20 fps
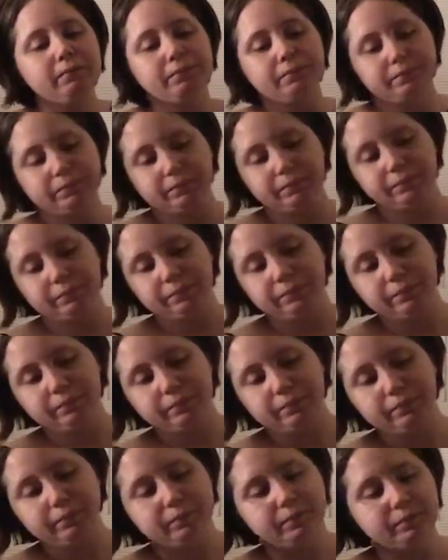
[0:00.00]

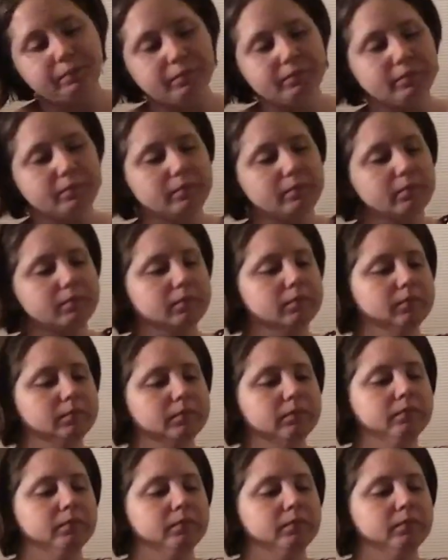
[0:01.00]
No one is speaking in this clip.